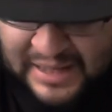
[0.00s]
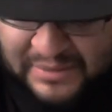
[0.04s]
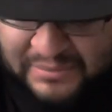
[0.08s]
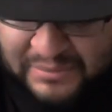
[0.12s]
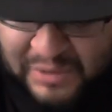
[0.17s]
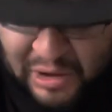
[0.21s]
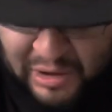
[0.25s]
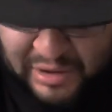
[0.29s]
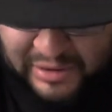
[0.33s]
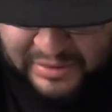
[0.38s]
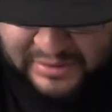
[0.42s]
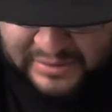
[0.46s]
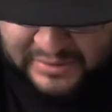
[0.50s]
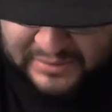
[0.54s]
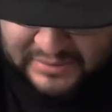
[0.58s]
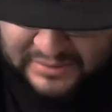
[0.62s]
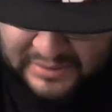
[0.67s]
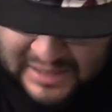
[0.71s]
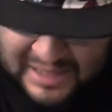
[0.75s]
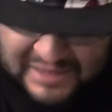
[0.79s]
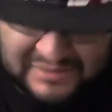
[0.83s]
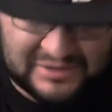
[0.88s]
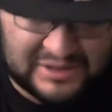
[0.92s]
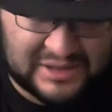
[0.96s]
him hard.
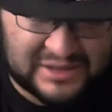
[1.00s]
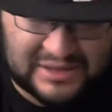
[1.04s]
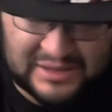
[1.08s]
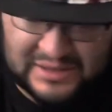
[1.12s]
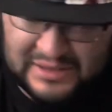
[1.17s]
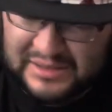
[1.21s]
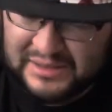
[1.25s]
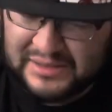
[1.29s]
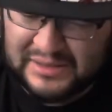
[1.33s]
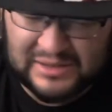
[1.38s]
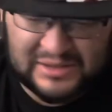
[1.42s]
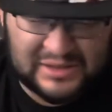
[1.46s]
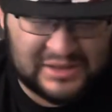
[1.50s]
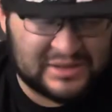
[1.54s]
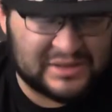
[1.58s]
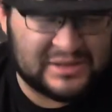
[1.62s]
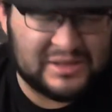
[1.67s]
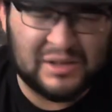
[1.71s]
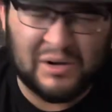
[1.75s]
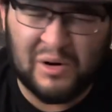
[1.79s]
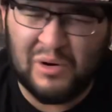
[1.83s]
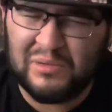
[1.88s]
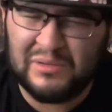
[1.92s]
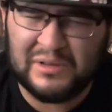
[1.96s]
And just just
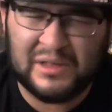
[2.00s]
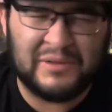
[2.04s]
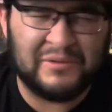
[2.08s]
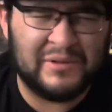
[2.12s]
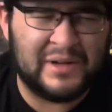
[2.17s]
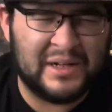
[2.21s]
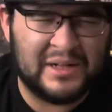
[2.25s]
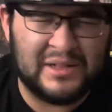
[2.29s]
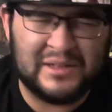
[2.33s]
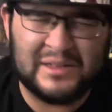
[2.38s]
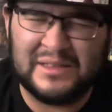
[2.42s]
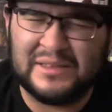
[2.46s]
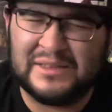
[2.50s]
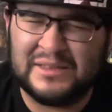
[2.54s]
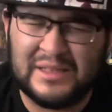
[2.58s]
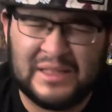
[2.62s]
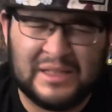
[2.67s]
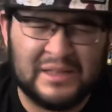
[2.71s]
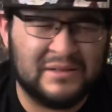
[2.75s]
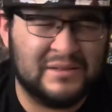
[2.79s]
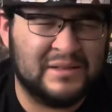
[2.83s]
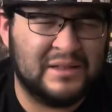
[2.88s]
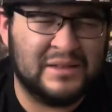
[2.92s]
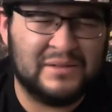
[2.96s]
the whole thing right here that's
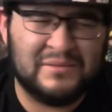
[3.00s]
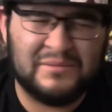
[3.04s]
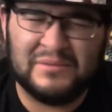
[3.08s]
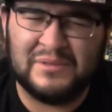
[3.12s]
killed it